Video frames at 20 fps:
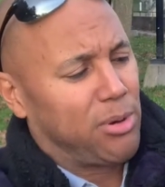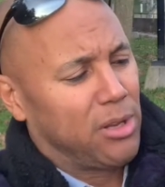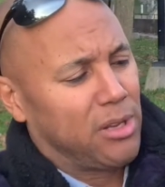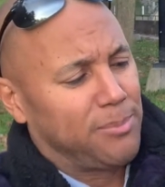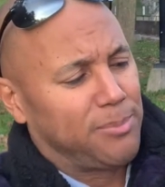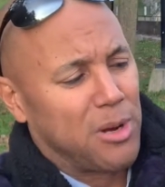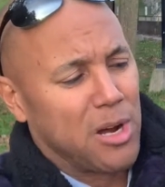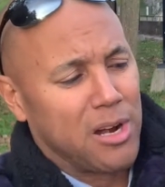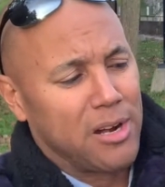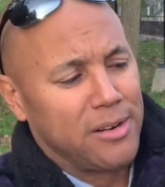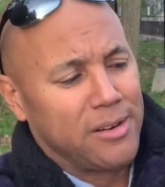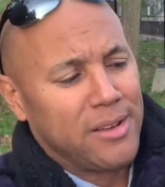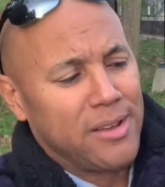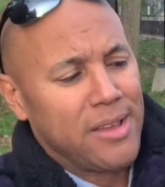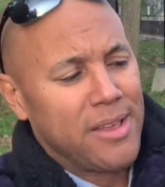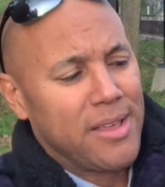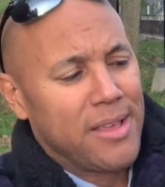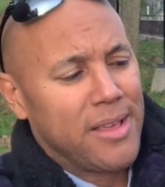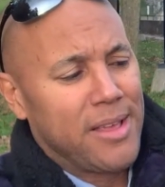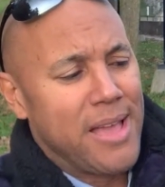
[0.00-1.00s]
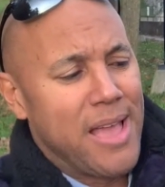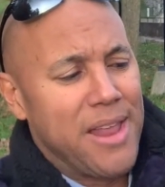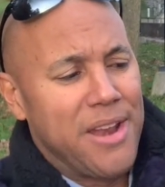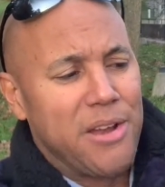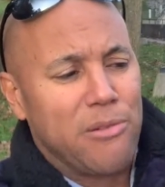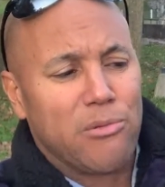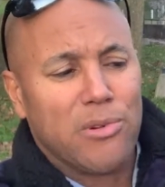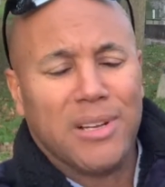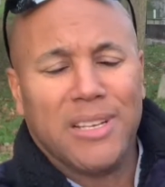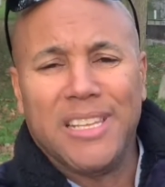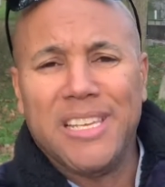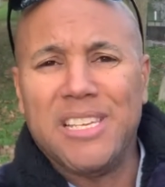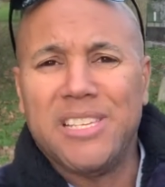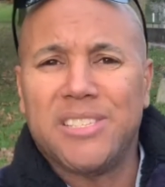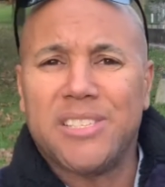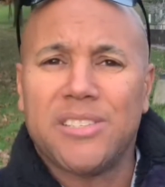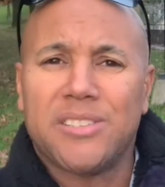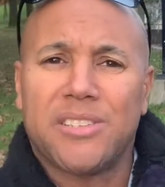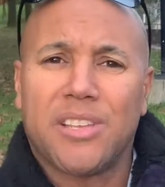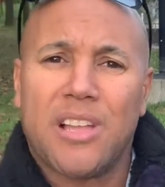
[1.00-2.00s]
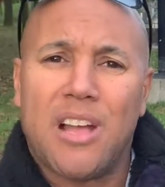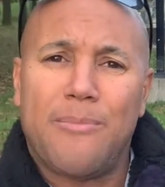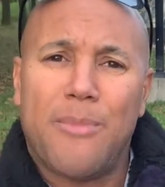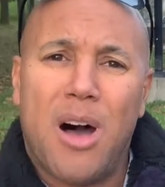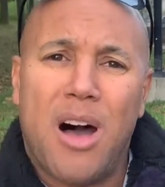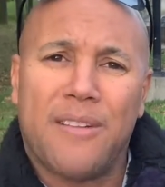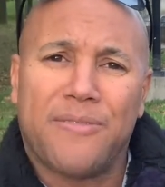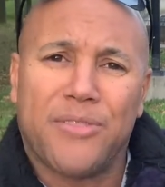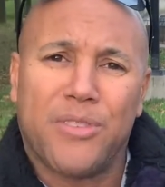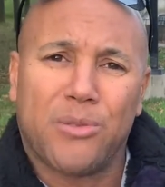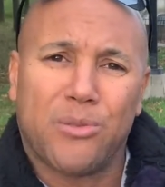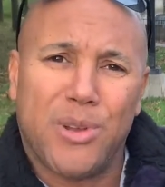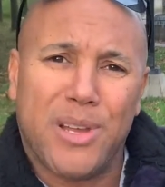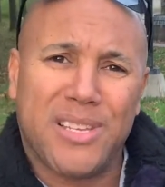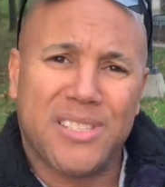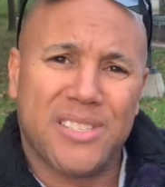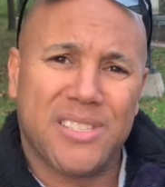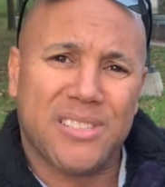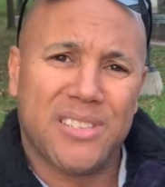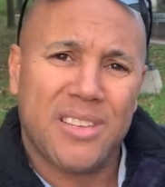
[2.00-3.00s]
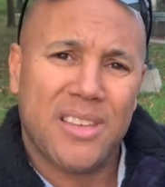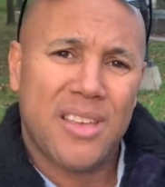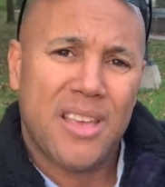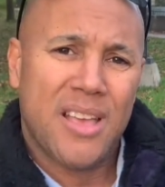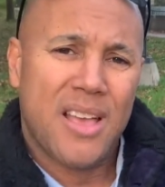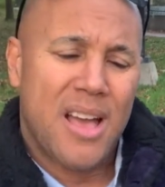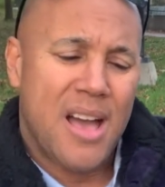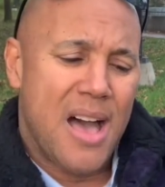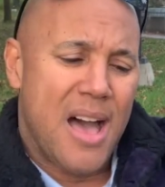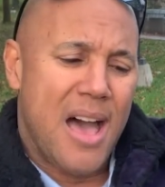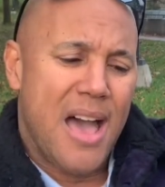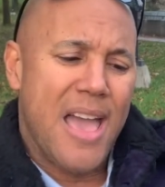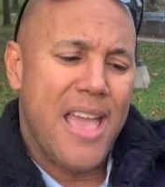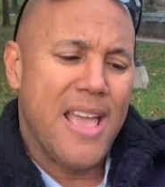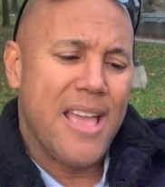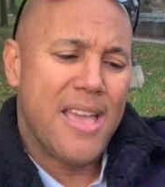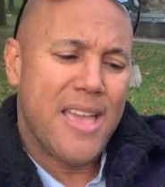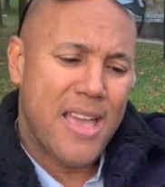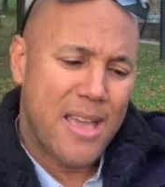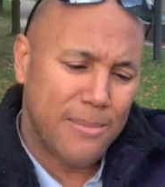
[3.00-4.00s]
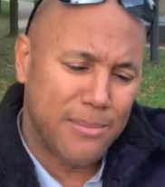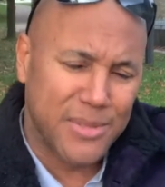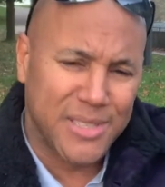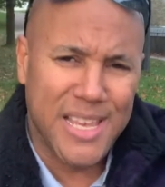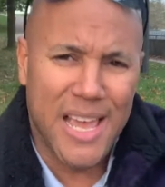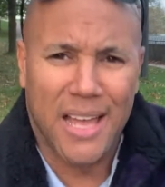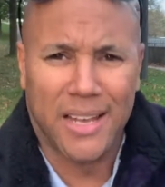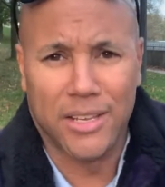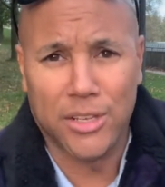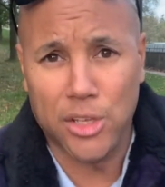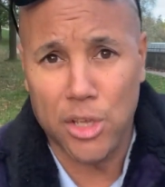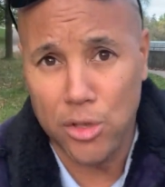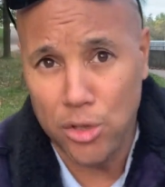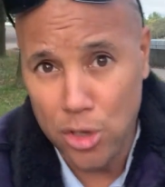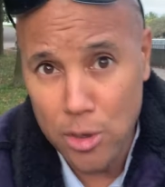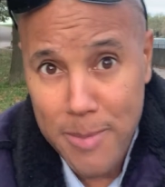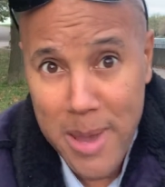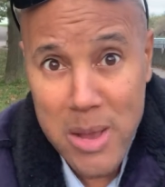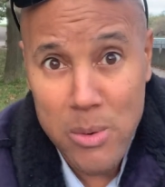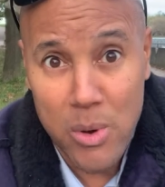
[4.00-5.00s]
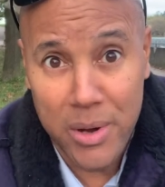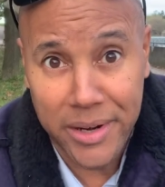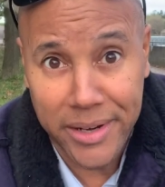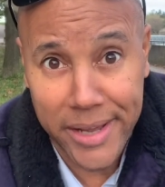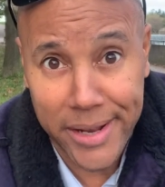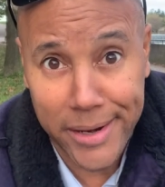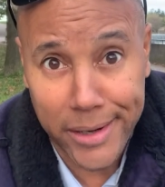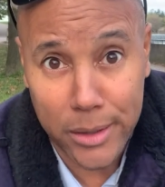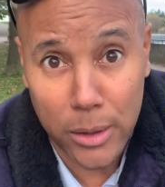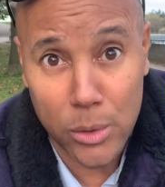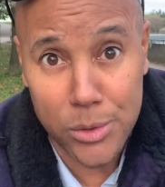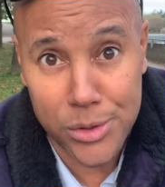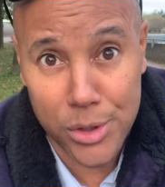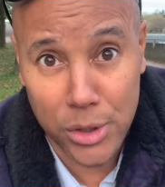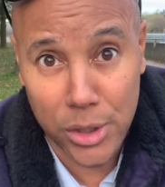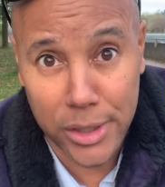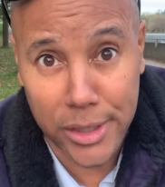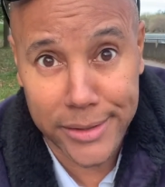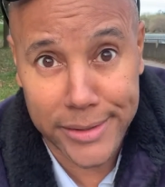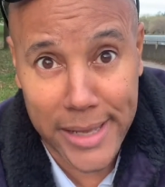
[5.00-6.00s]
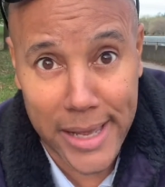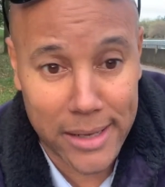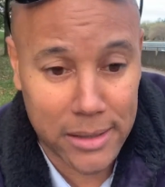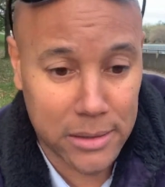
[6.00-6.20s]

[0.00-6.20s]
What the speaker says: apart and it releases to come off the wrist. I am telling you, you may want to get a closer look at that.